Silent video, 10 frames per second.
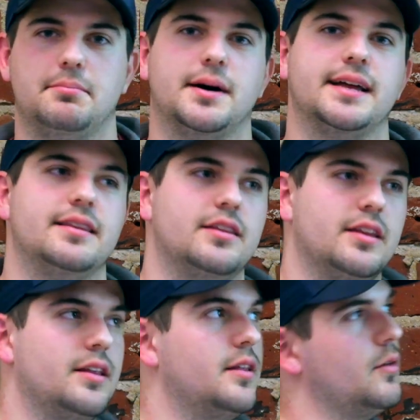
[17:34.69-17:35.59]
but
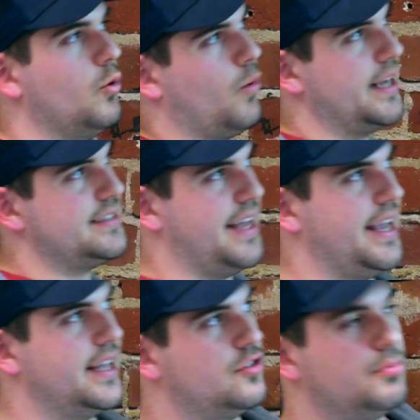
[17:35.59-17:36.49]
why I
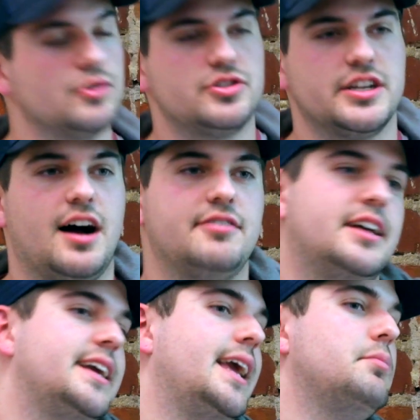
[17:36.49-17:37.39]
say it's mostly
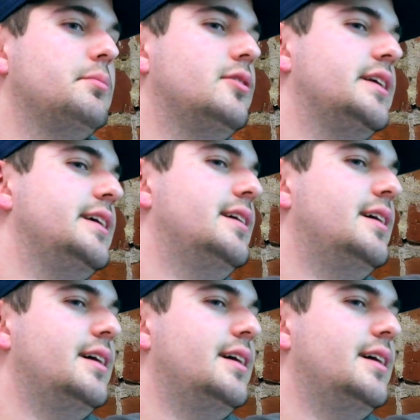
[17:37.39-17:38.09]
offline capability,